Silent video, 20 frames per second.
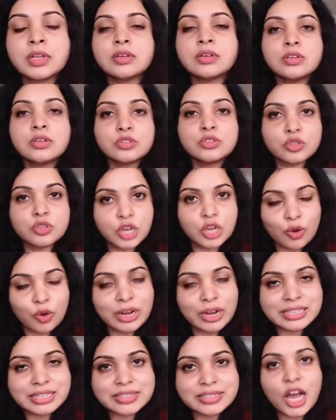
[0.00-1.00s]
So now
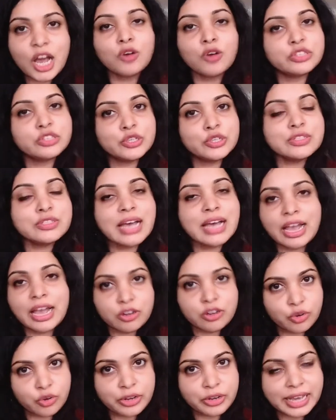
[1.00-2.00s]
let's see how to use
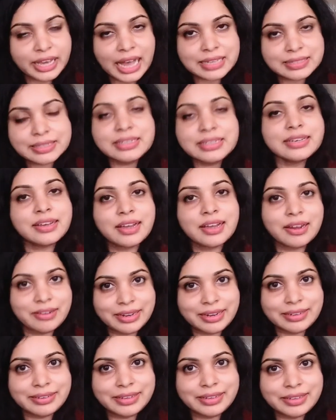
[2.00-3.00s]
hyaluronic acid
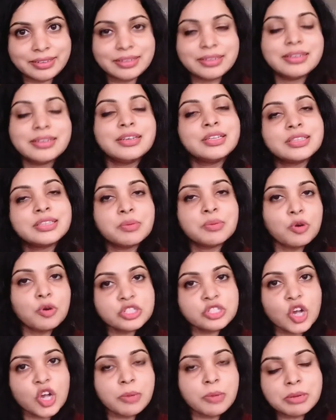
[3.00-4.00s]
correctly. The most
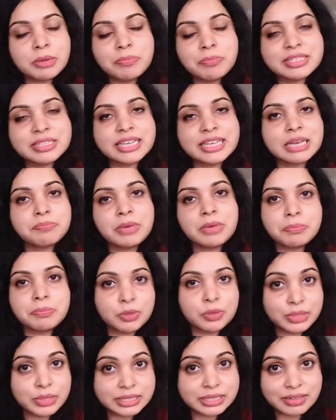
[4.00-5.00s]
common mistake people
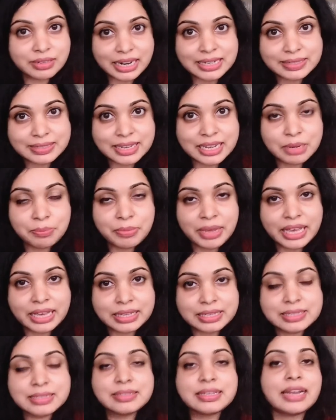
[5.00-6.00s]
with dry skin make
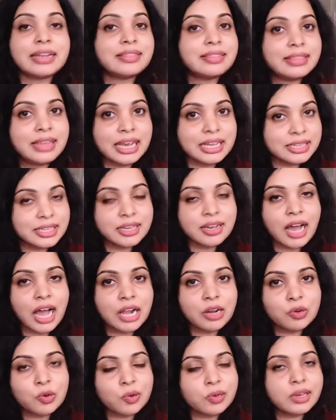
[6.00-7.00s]
is that they think
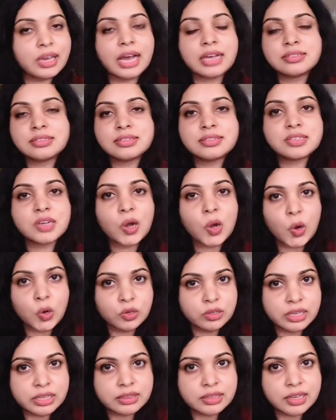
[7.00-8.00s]
hyaluronic acid is the
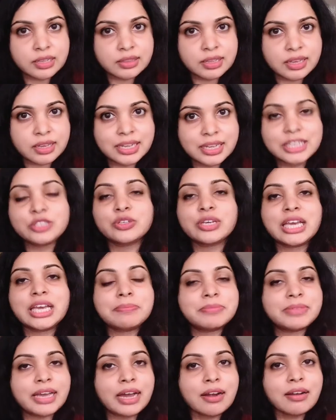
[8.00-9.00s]
only thing they need to keep
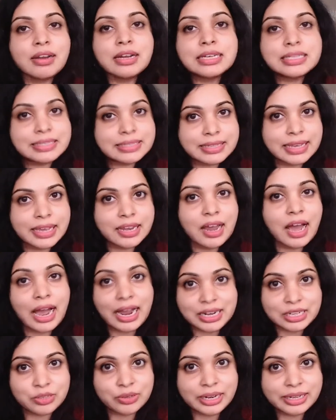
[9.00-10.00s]
their skin
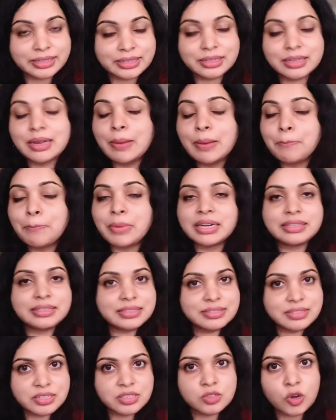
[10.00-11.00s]
hydrated. But this
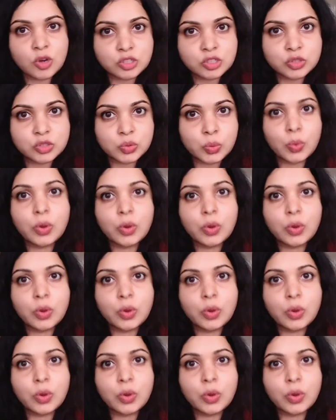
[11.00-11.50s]
is not true.